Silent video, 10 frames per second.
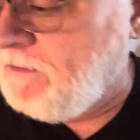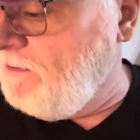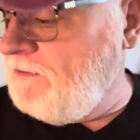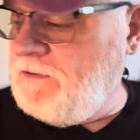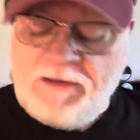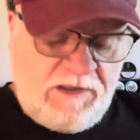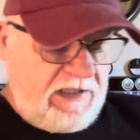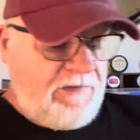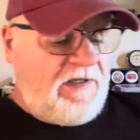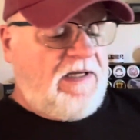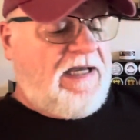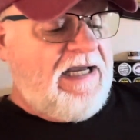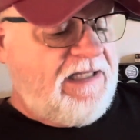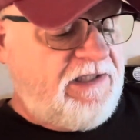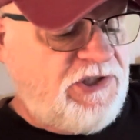I
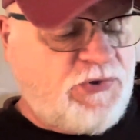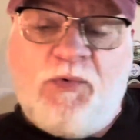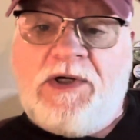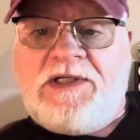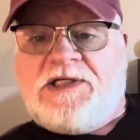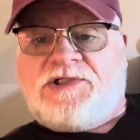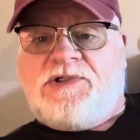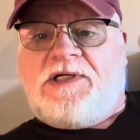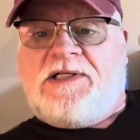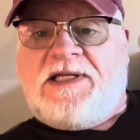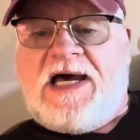got this one in